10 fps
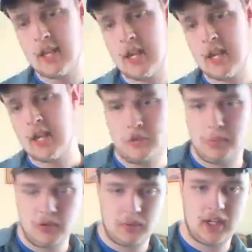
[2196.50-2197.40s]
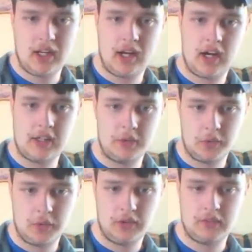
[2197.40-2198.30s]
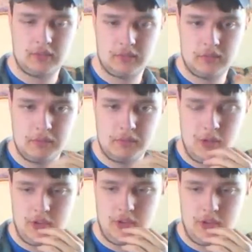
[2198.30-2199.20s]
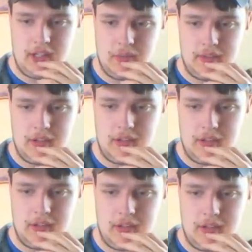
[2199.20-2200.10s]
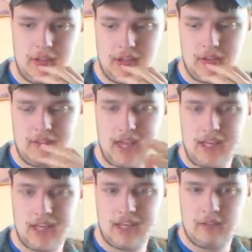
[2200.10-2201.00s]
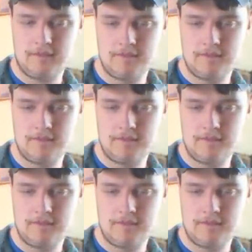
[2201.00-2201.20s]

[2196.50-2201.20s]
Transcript: And the Newsboys were kind of hardcore music there when they first started under that guy.